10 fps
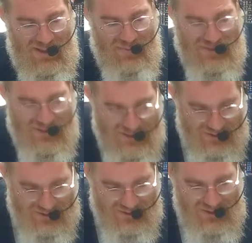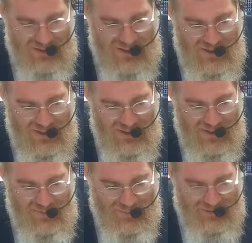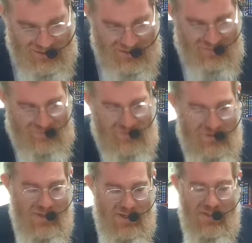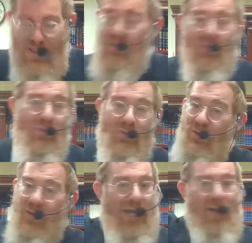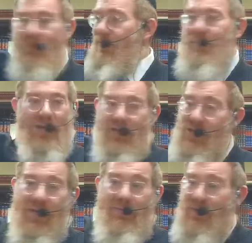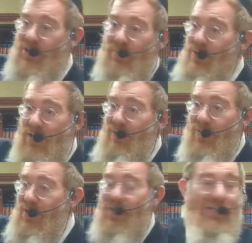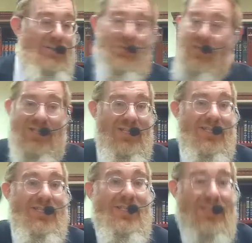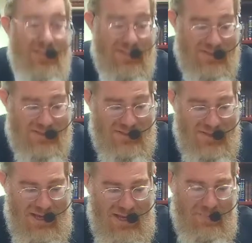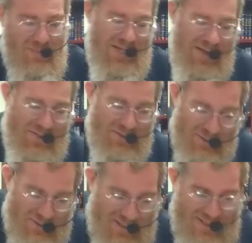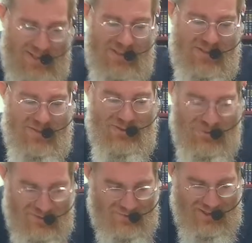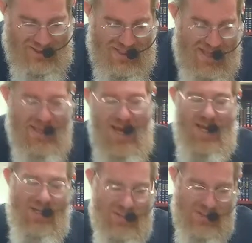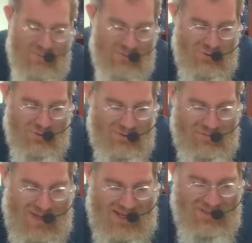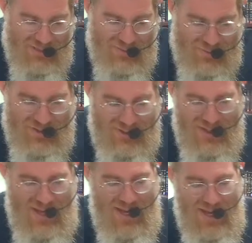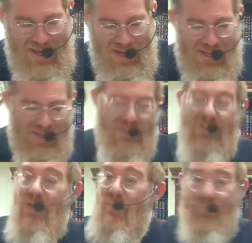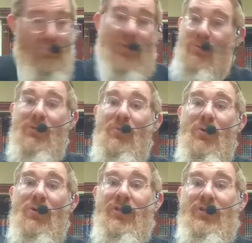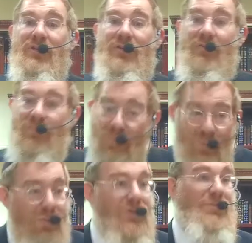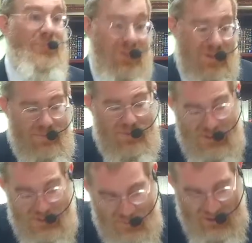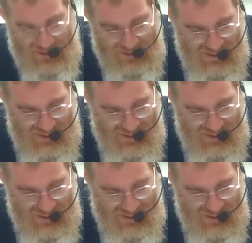But still, they believed that it all came from Hashem. Hashem was everything. These are just His assistants. But now they look like this and they're served like that, and Hashem told them how to do it and be rewarded for worshiping them in this way.